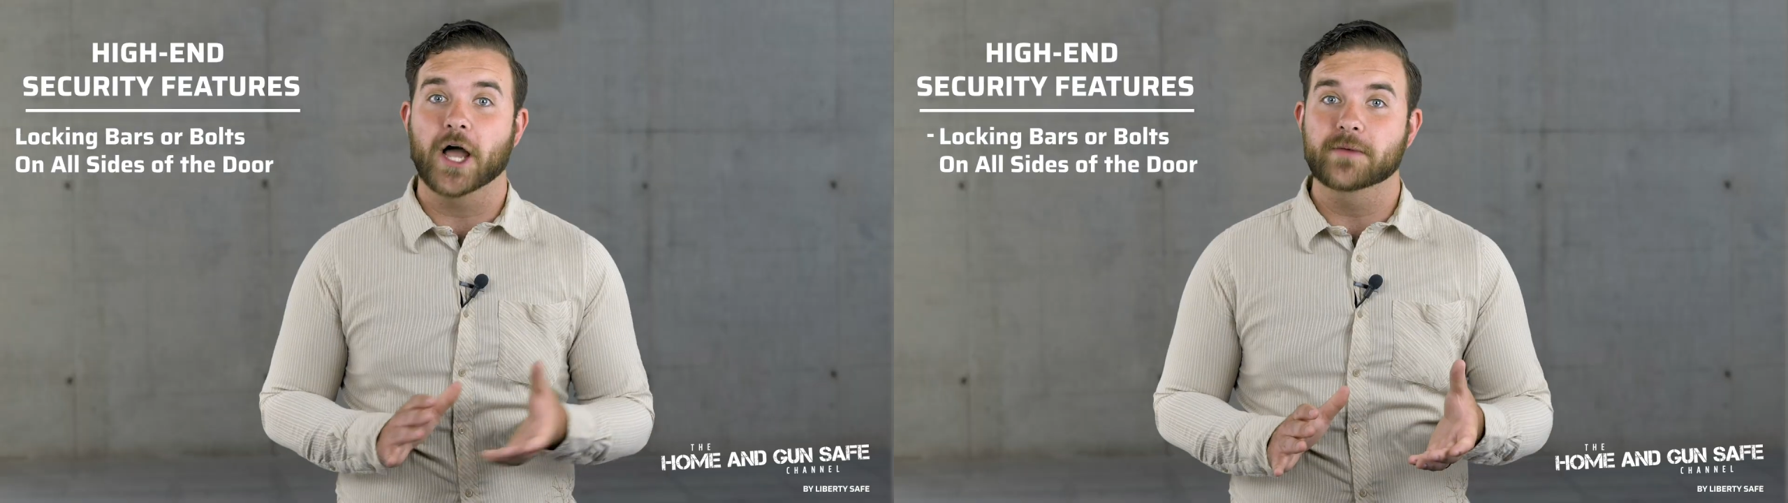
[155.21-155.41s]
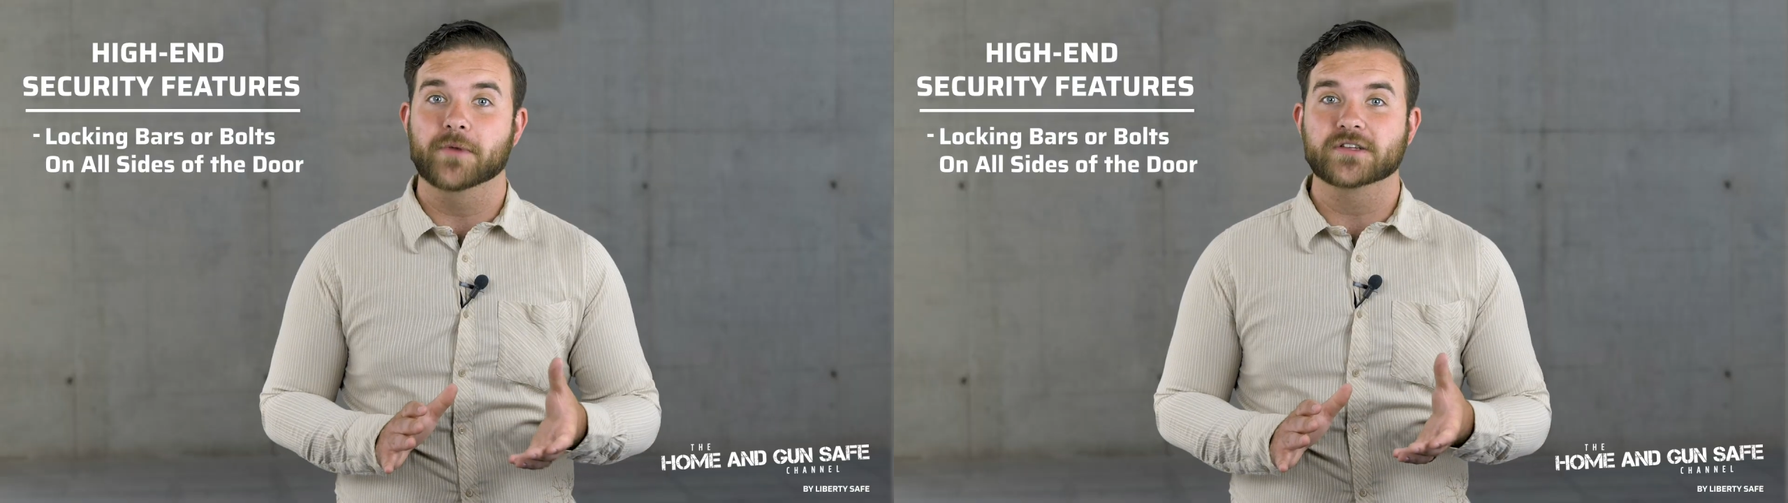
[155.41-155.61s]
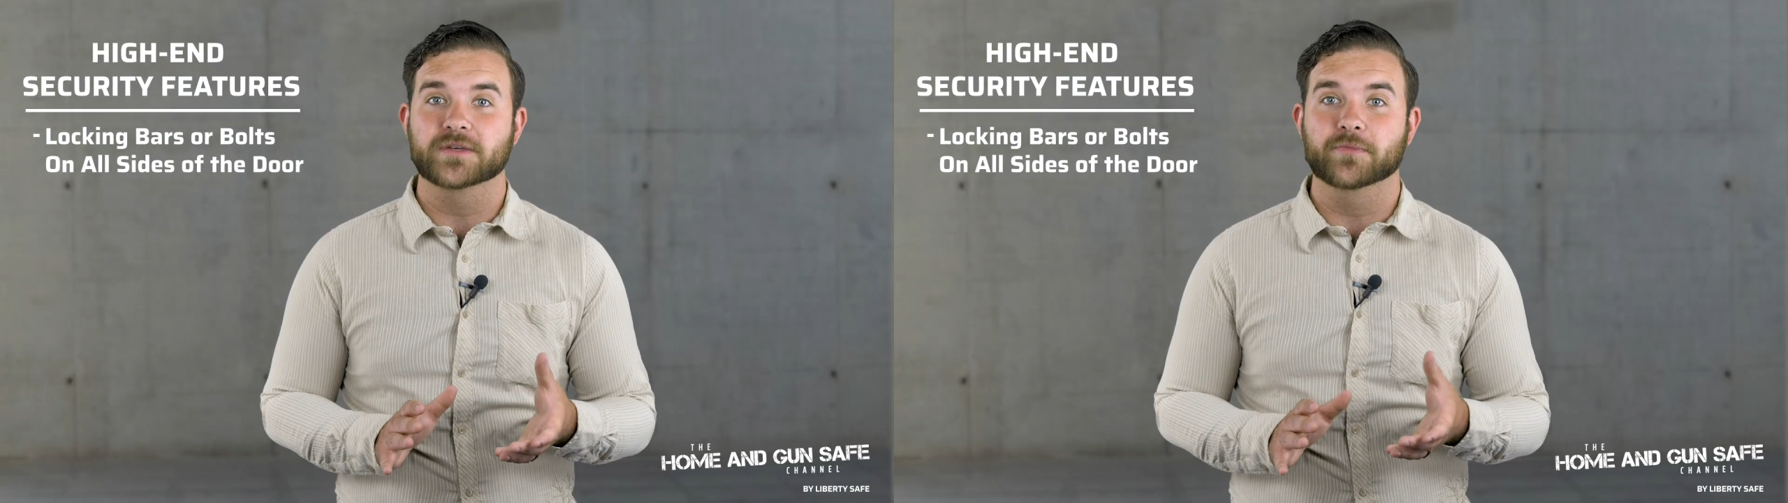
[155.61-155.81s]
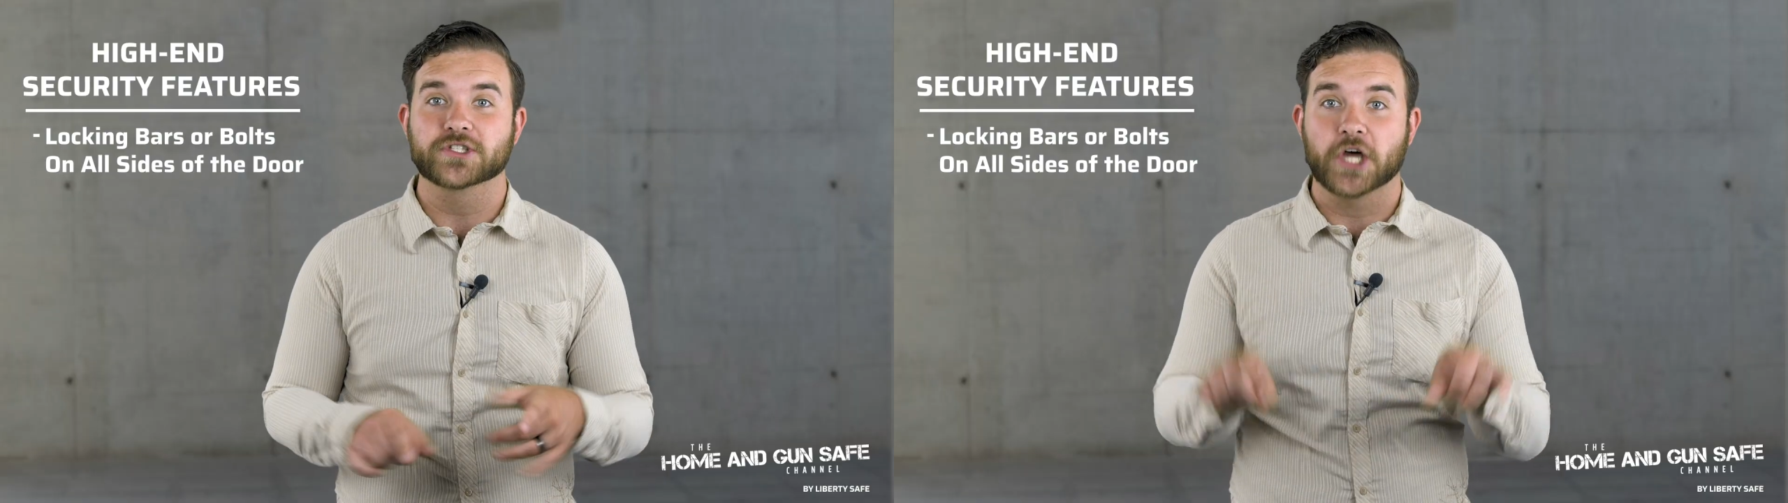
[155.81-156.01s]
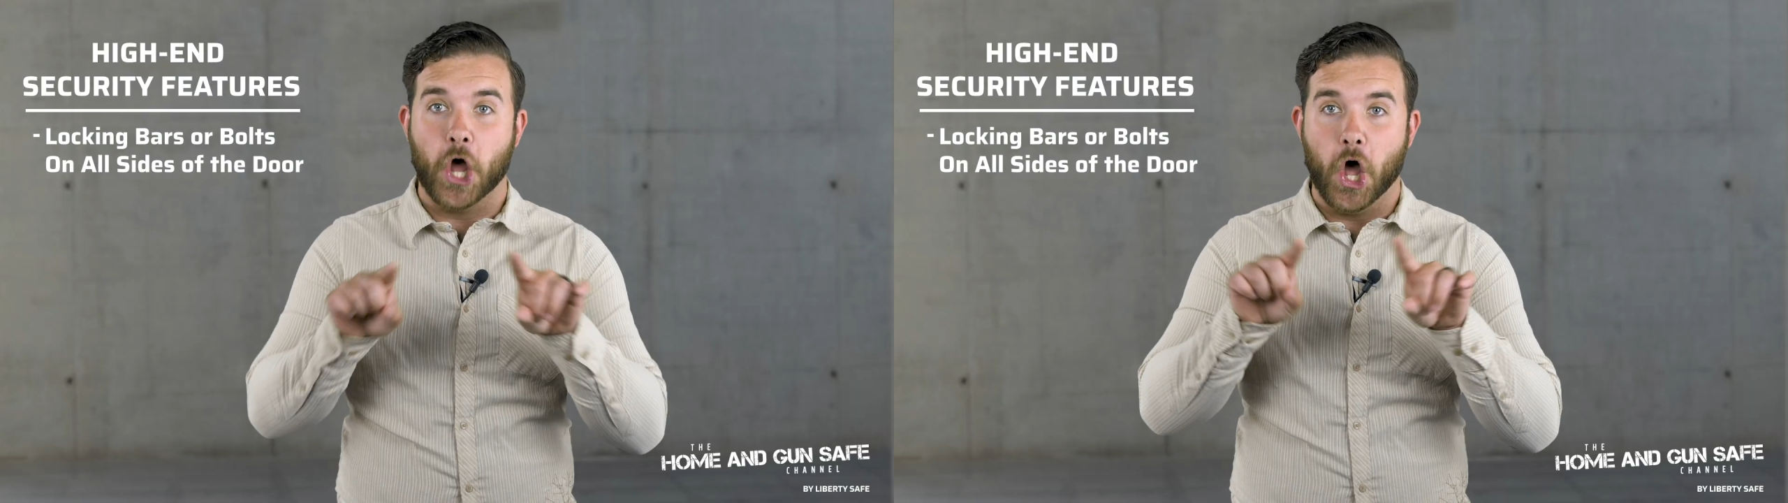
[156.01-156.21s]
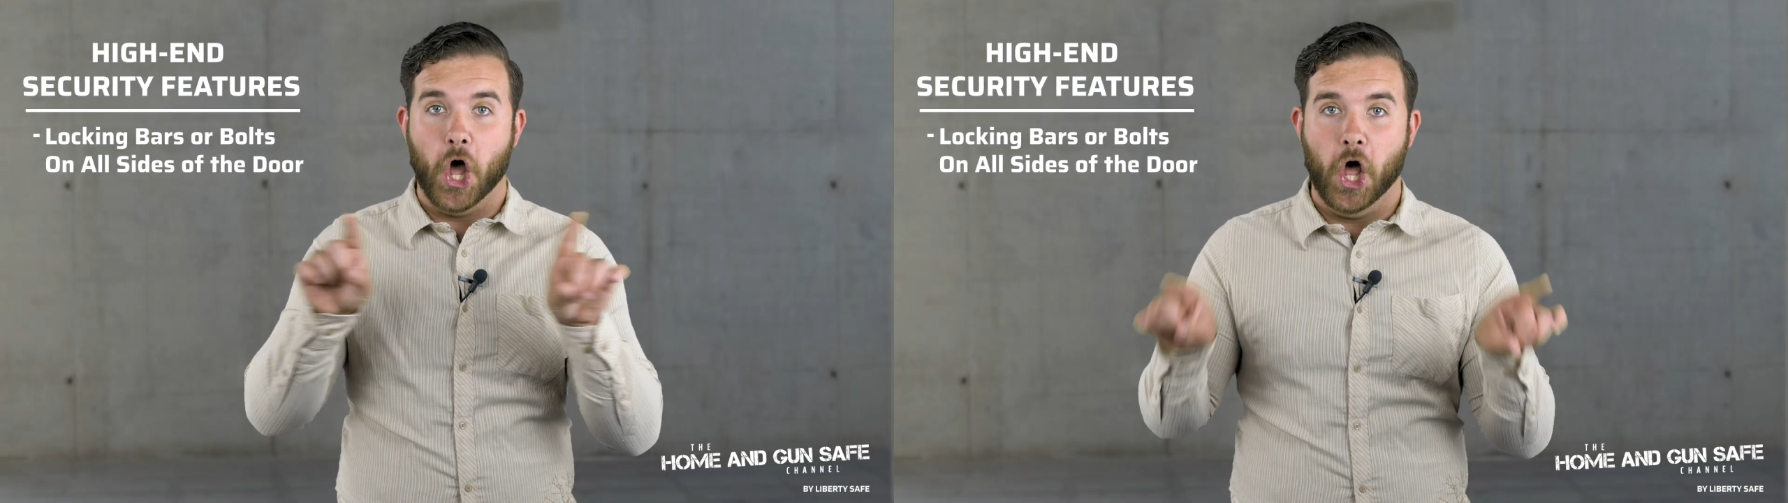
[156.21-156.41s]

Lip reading: locking bars and bolts on